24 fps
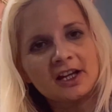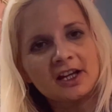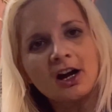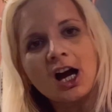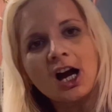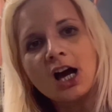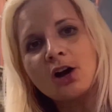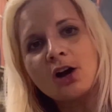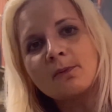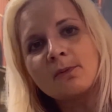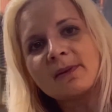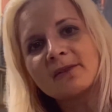I
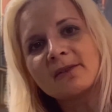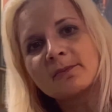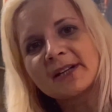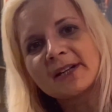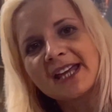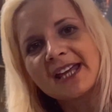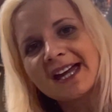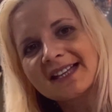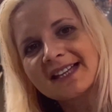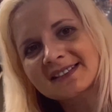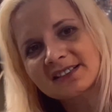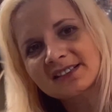hope everybody
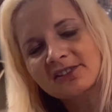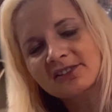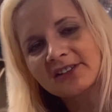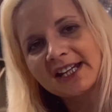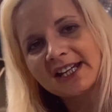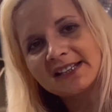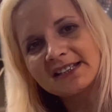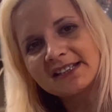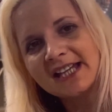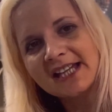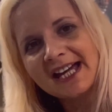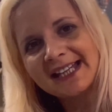has a great
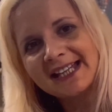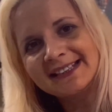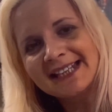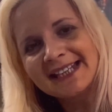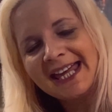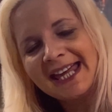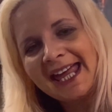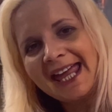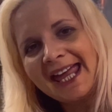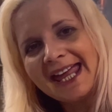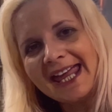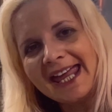night
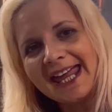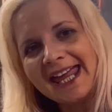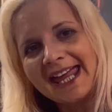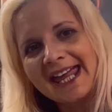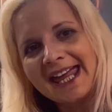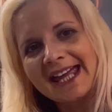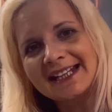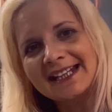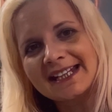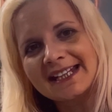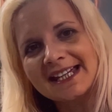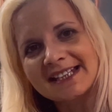and
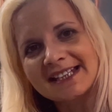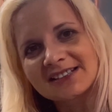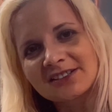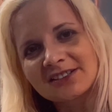has